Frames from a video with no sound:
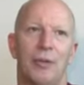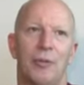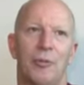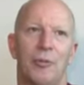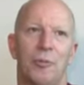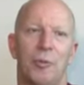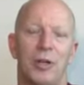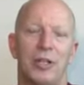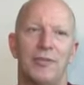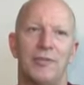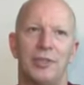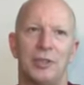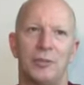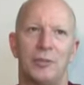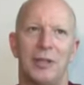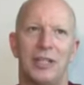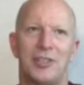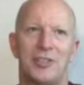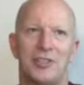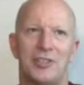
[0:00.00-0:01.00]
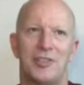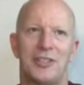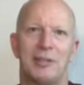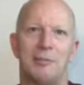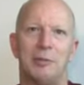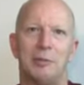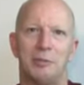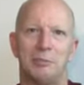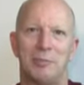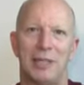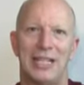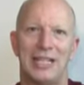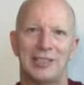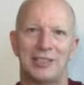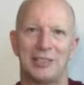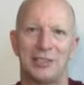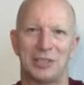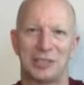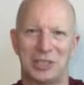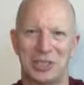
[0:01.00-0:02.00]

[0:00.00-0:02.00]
one of the questions I put back to the